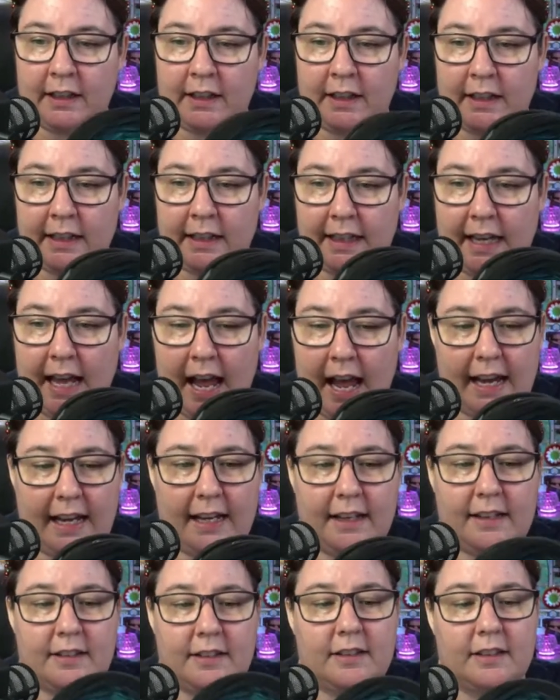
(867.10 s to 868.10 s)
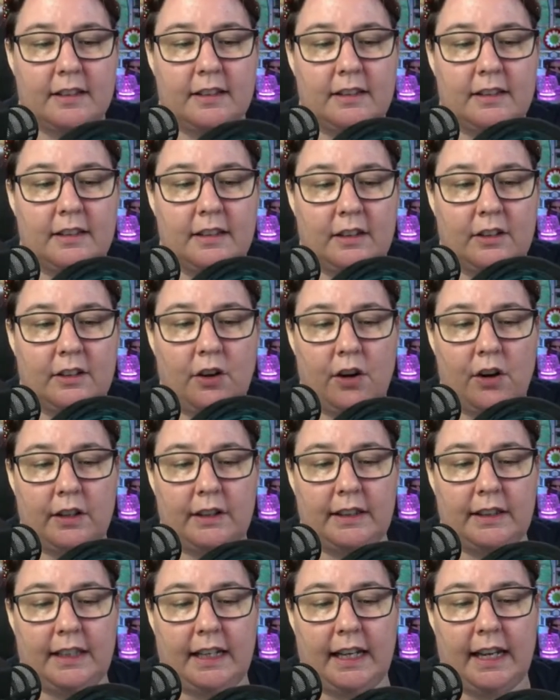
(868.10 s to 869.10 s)
cakes and
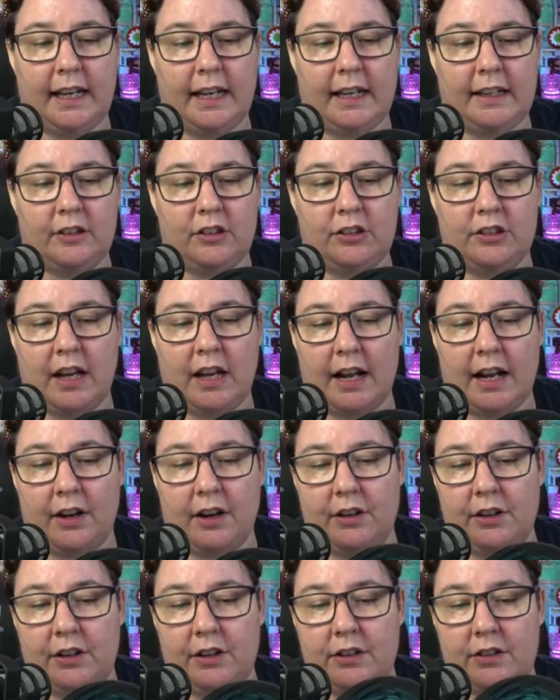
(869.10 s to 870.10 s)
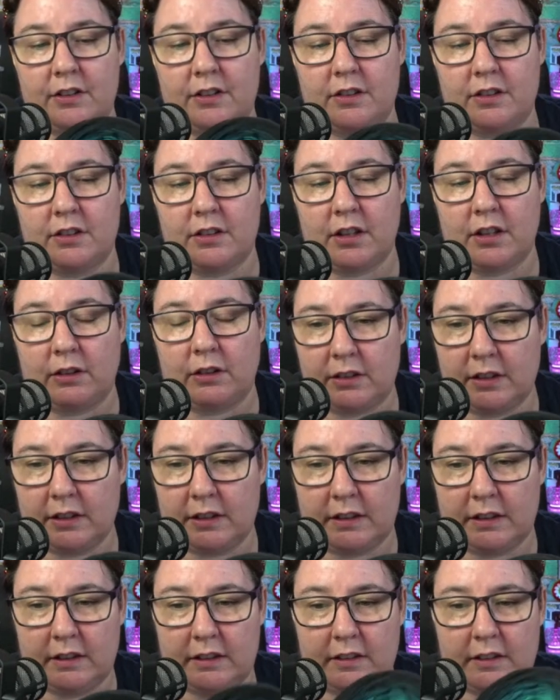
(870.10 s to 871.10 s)
cotton king shadows and
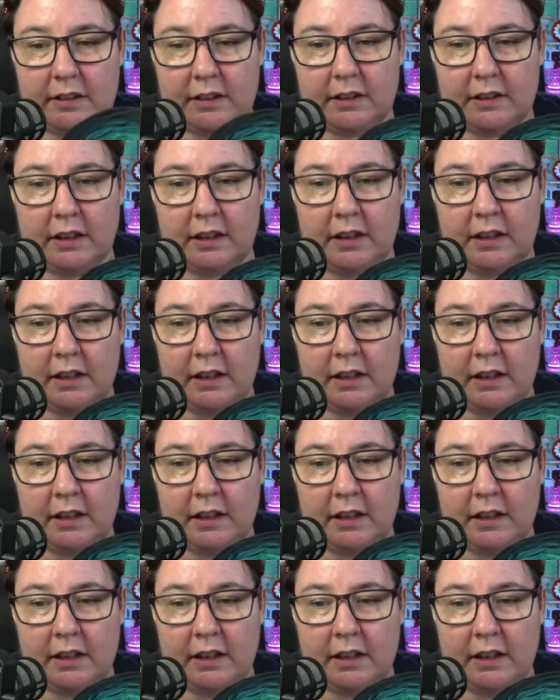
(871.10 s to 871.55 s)
sultans and